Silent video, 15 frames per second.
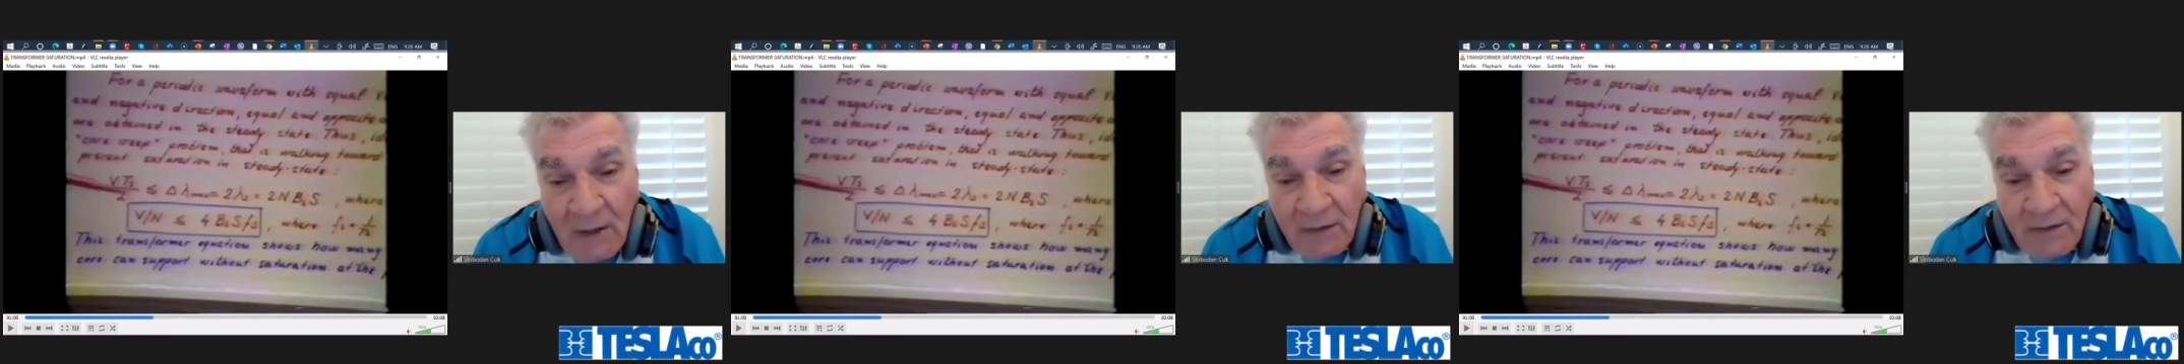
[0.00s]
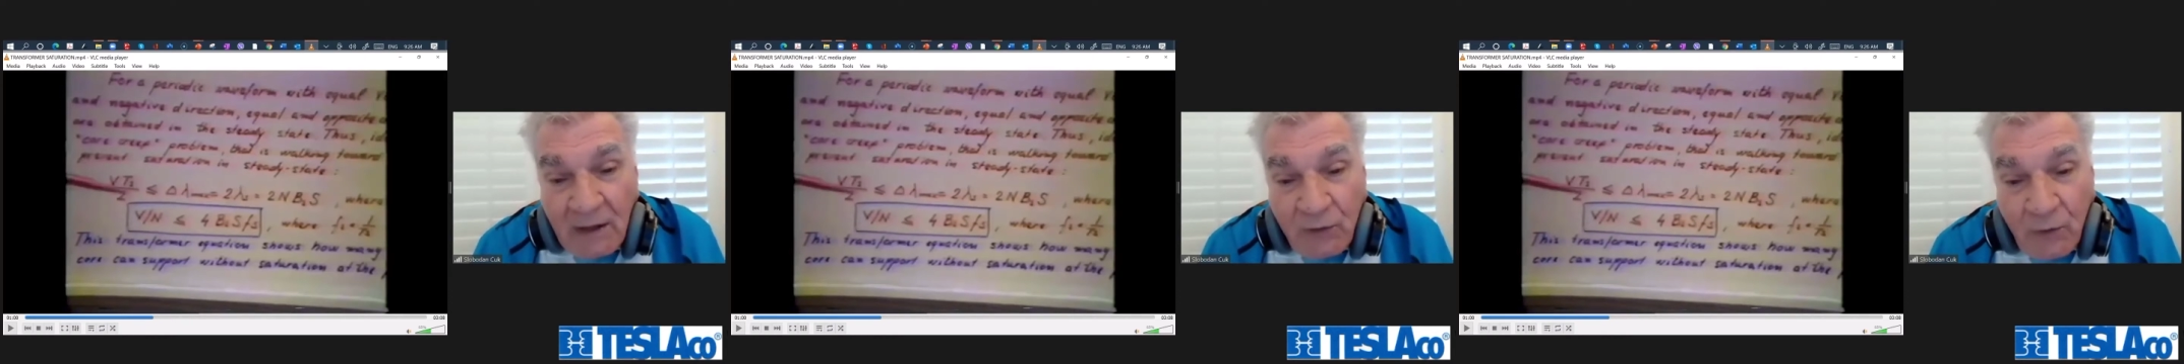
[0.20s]

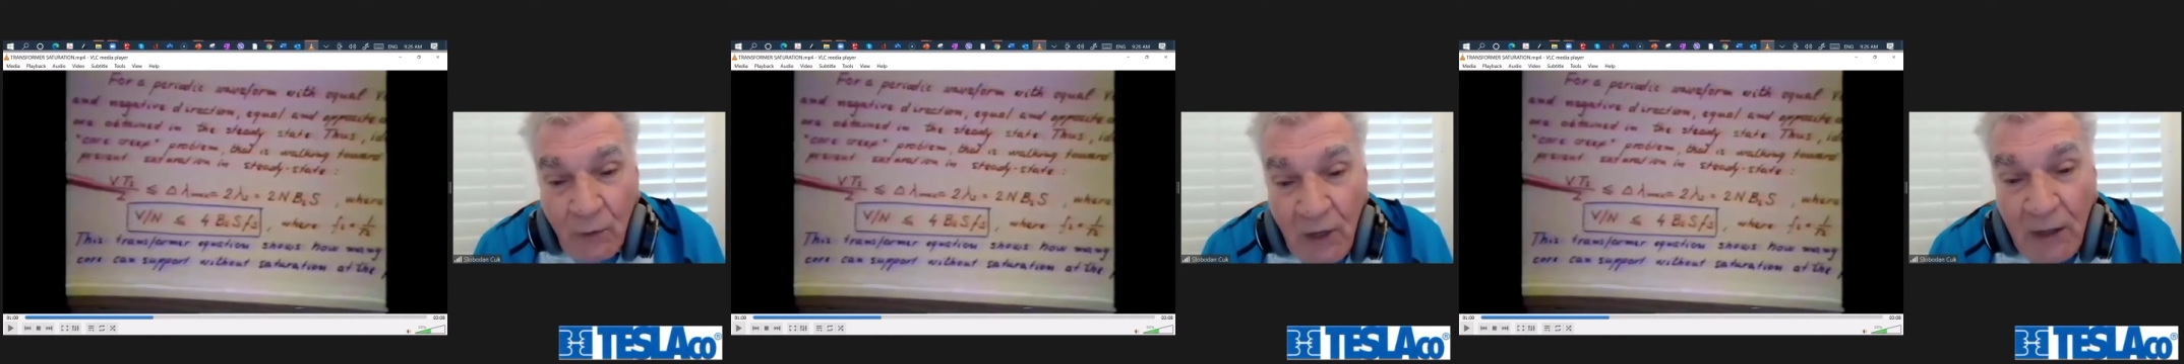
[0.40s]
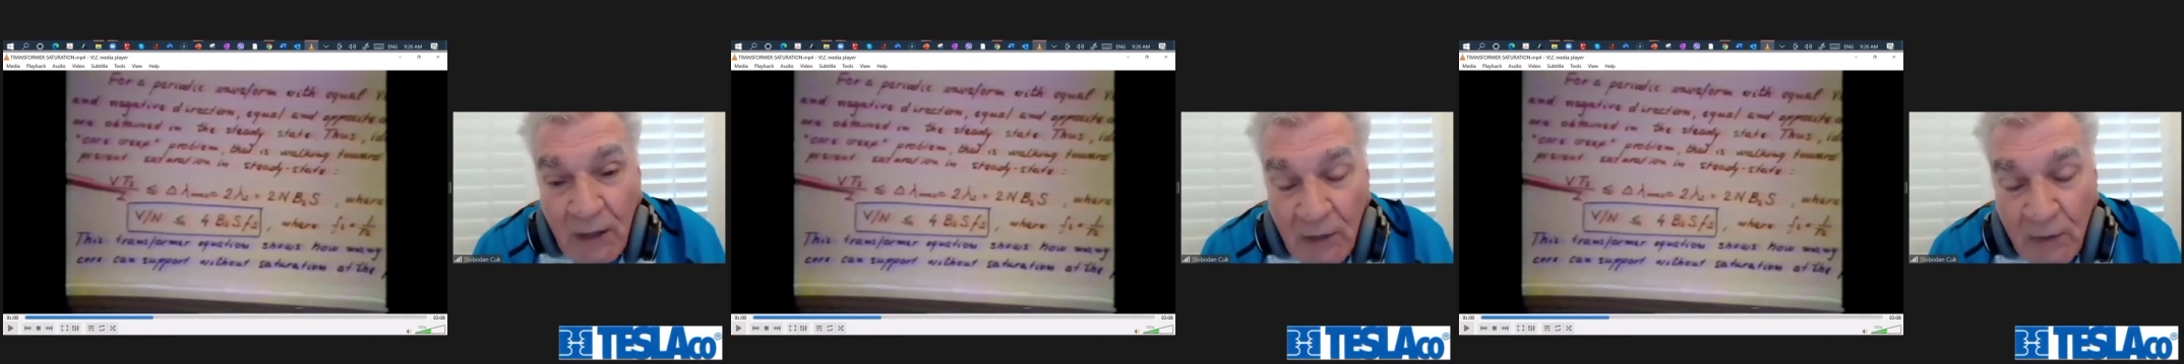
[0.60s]
that you
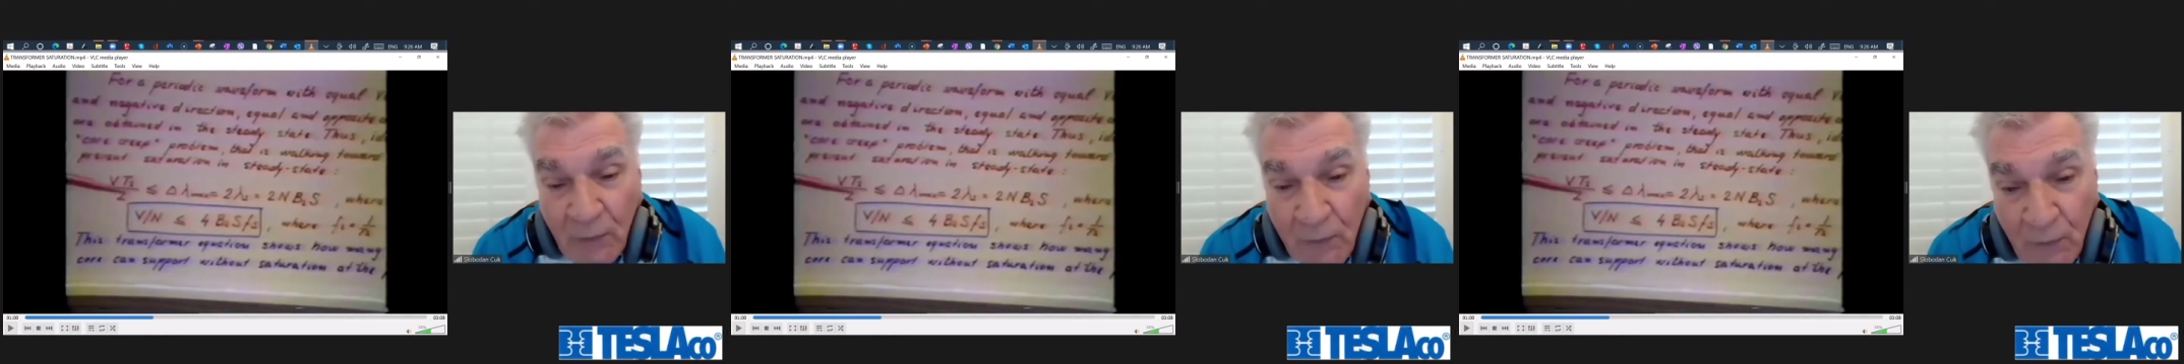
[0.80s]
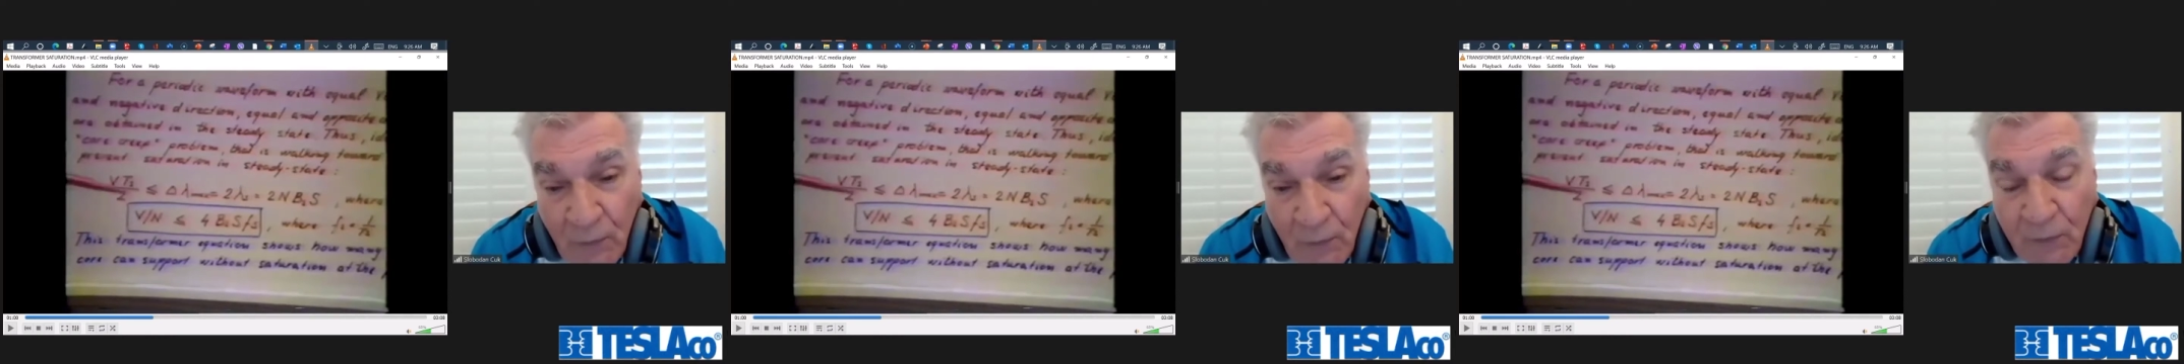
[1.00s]
needed to
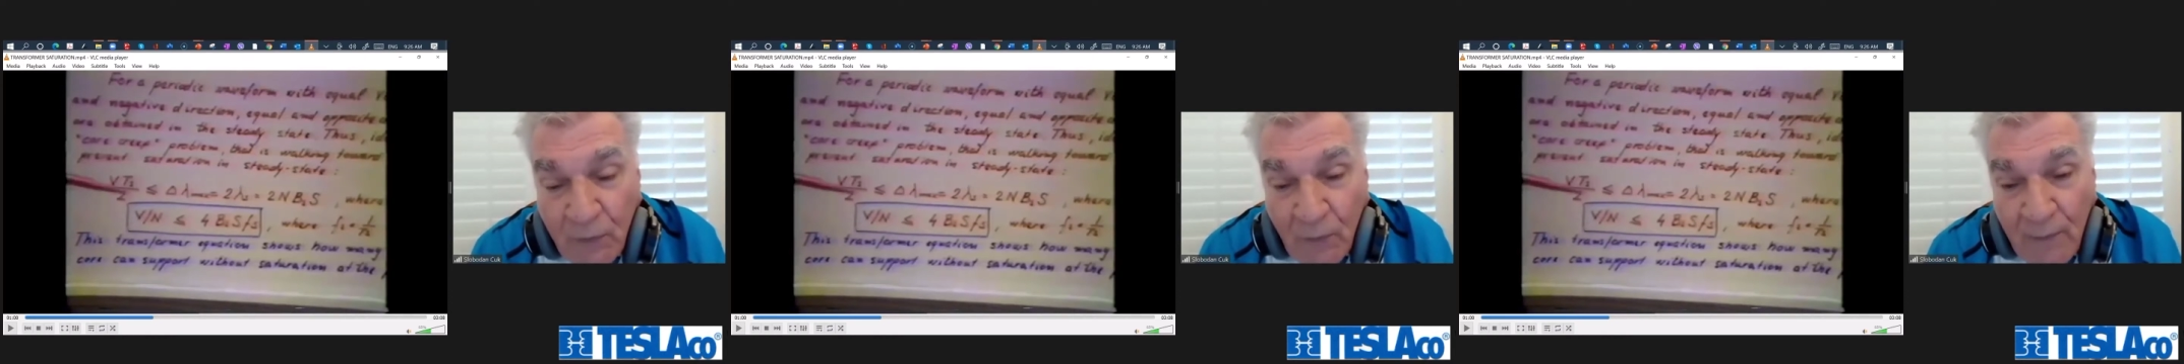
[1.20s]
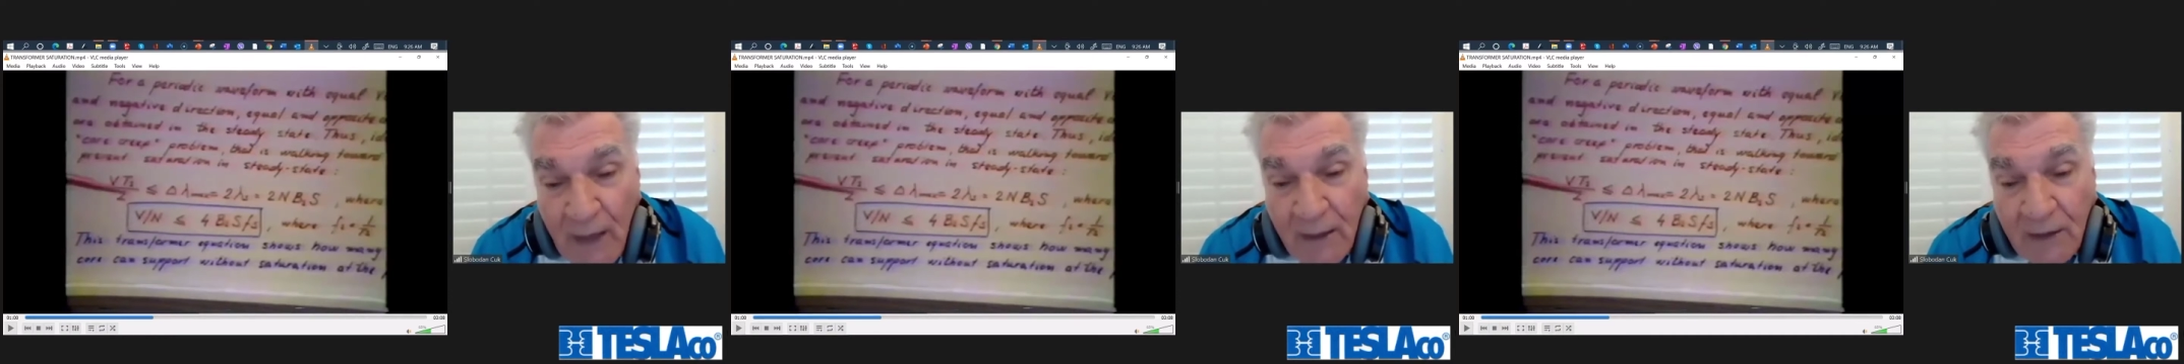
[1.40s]
do
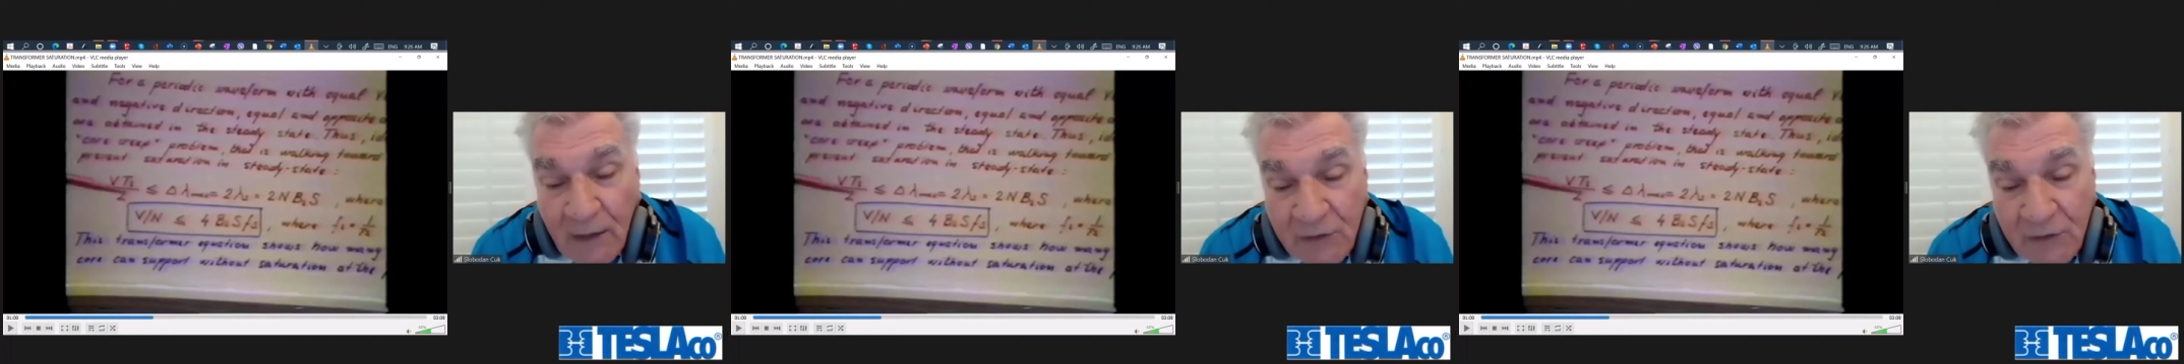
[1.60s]
to make a